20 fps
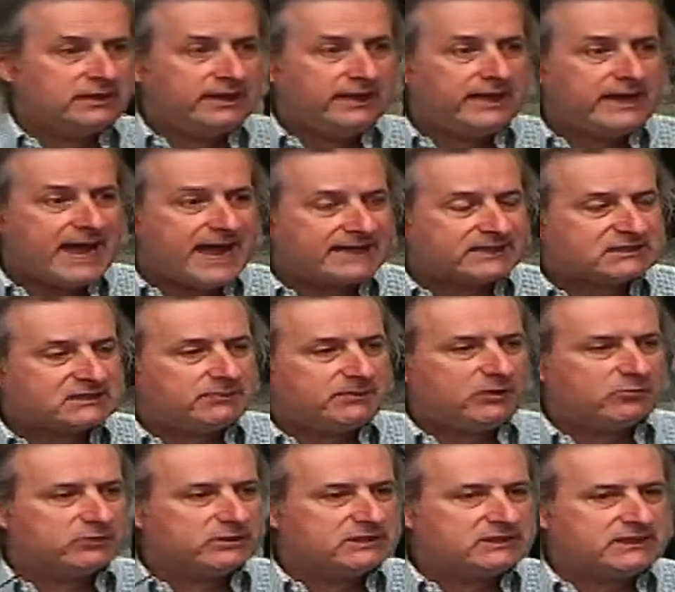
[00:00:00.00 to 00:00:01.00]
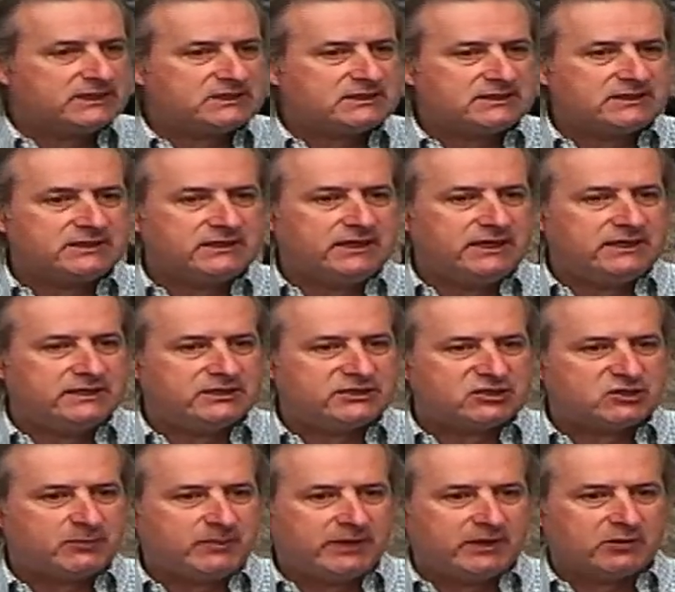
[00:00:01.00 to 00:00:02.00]
It has to be resisted in the
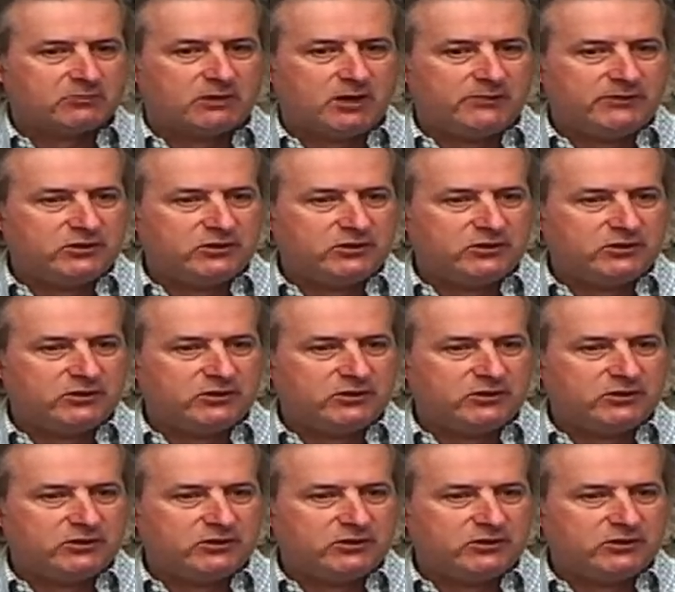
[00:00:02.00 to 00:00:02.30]
spirit realm.